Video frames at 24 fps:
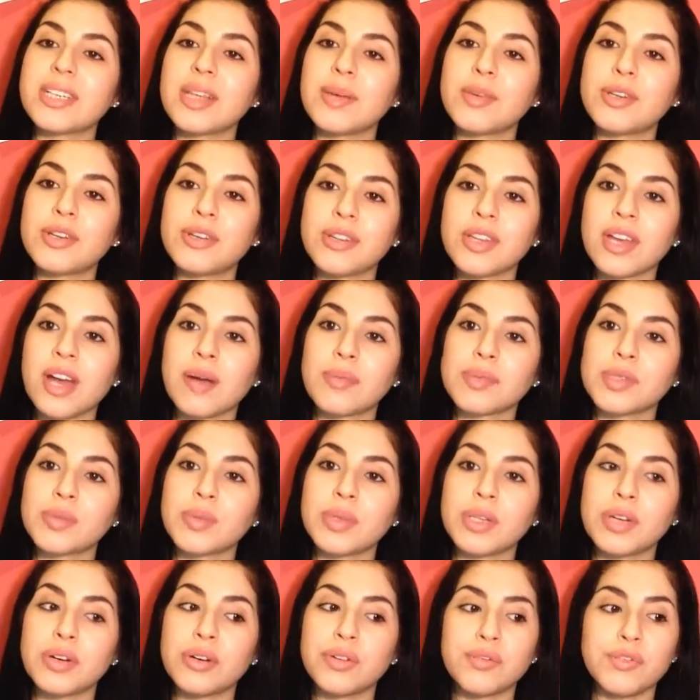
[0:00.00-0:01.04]
Let me know in the comments
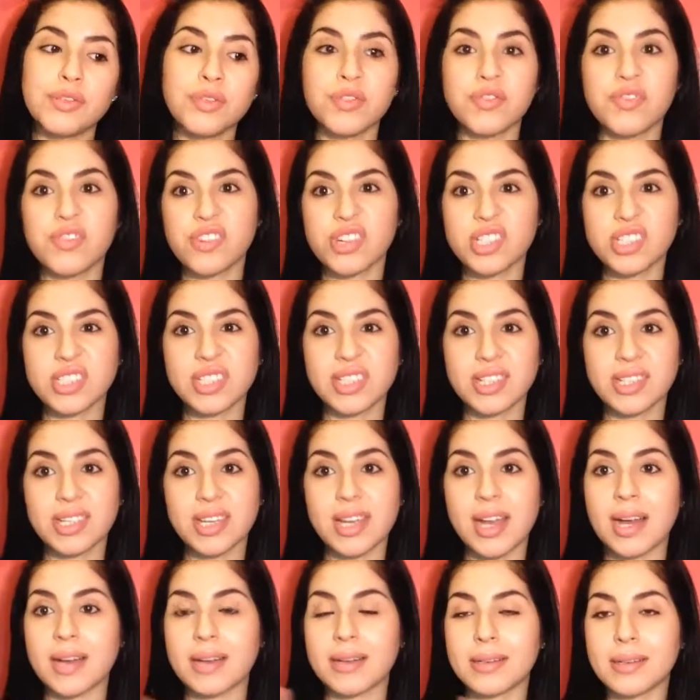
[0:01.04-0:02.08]
below if you've recently
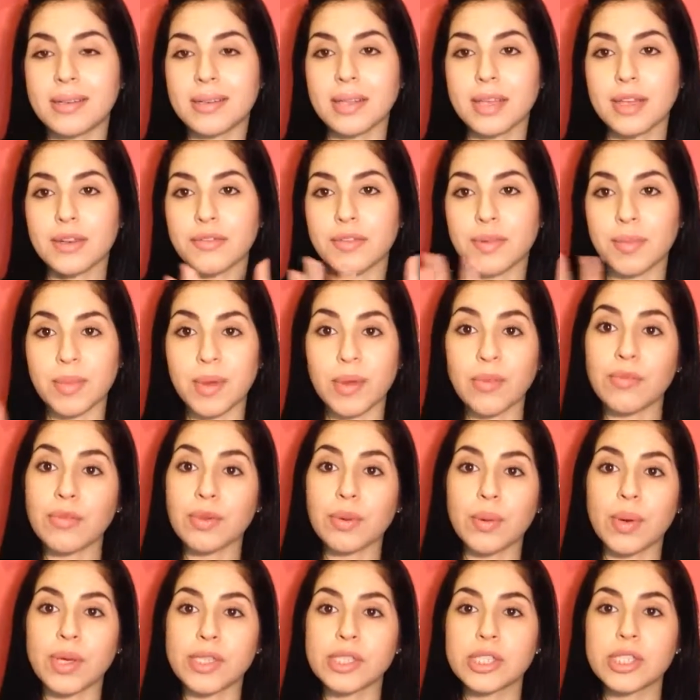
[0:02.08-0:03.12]
got anything from
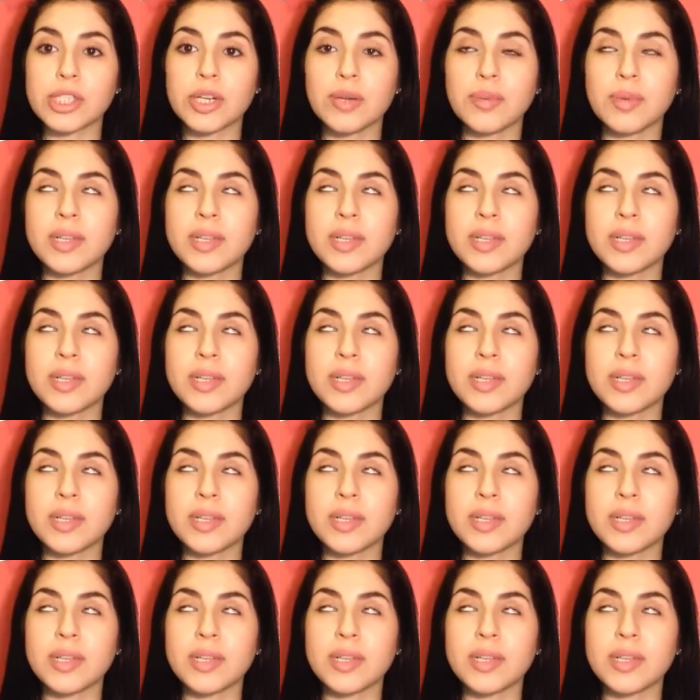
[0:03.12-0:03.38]
Influenster.